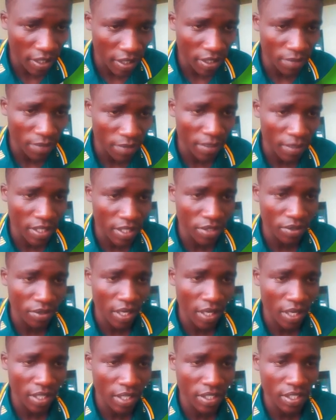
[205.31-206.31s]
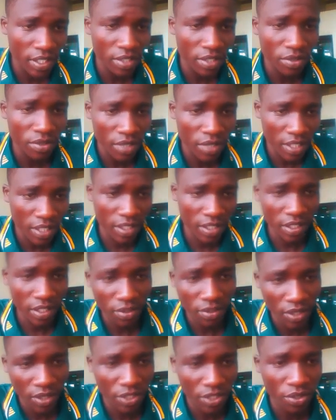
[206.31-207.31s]
but you can say you translate to
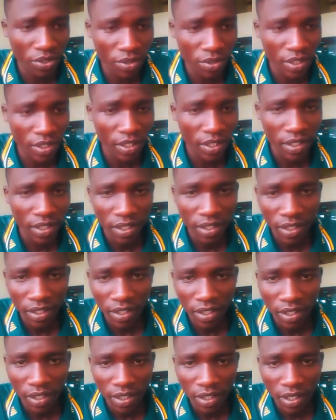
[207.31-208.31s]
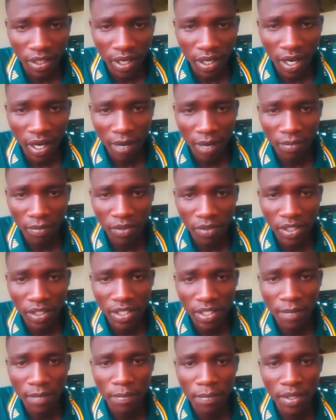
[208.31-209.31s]
Acholi. Come, they say
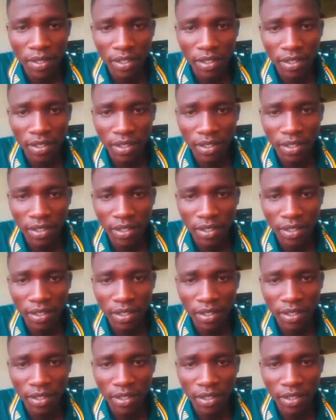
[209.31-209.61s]
bin.